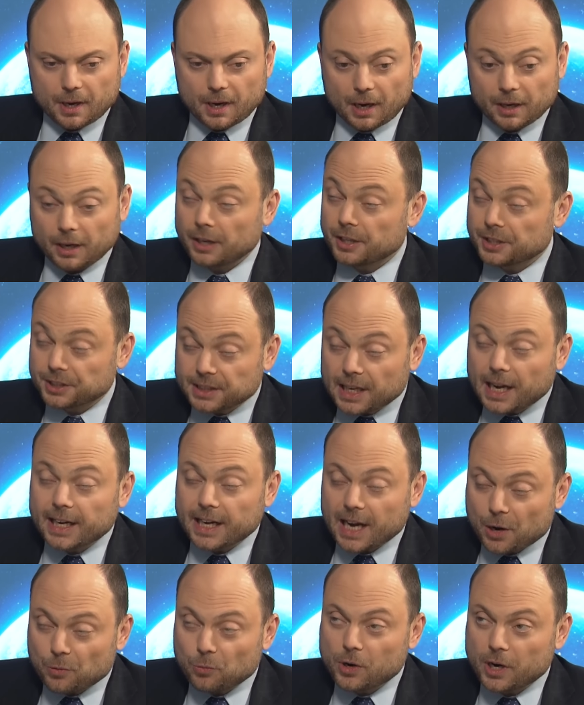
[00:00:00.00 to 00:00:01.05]
And I understand
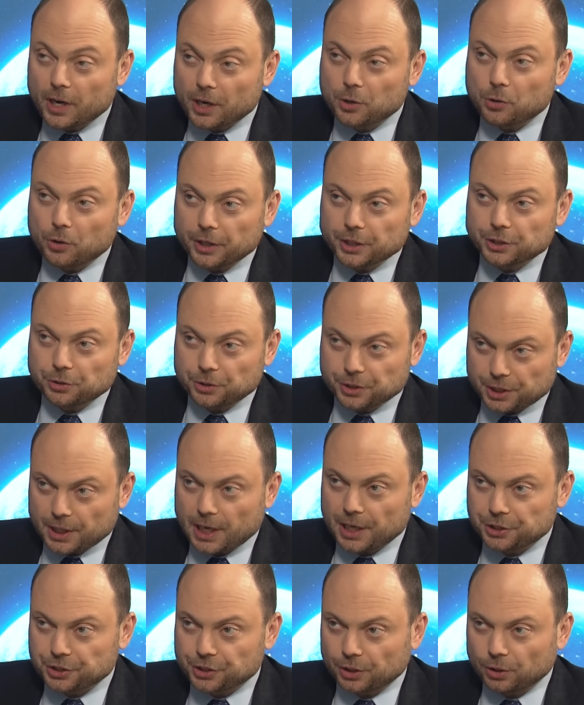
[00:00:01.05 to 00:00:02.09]
now why, according to
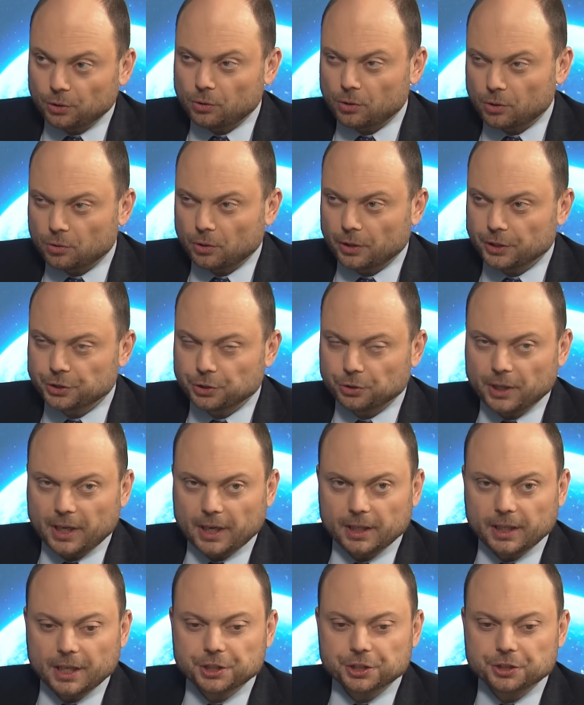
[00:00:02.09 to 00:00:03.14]
international law, according to
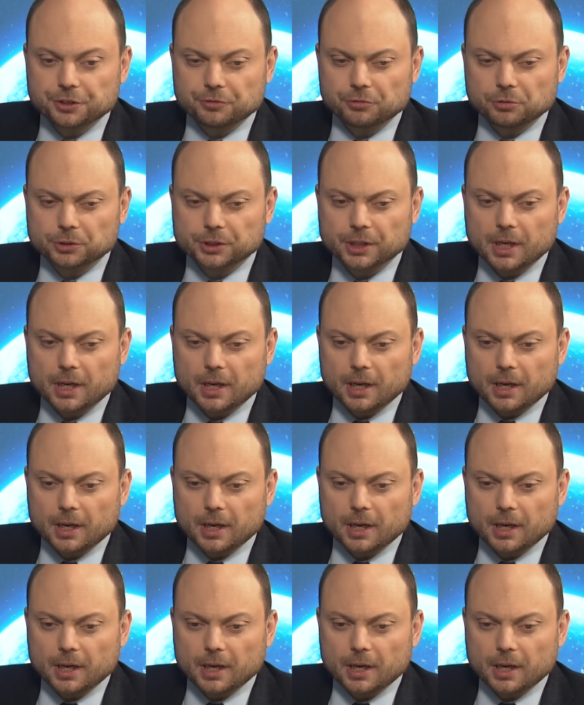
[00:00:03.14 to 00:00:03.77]
United Nations rules,